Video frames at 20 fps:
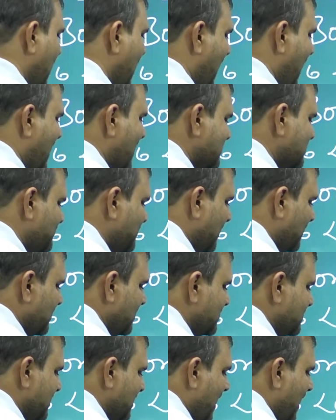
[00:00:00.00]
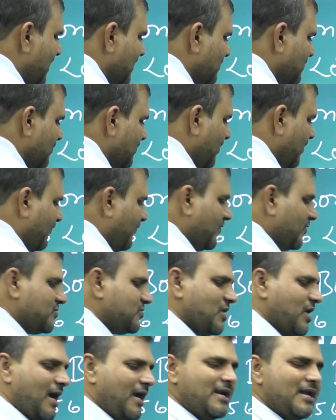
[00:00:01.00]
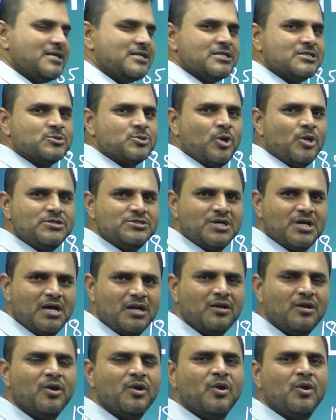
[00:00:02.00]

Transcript: As per this act, if you joined as a soldier,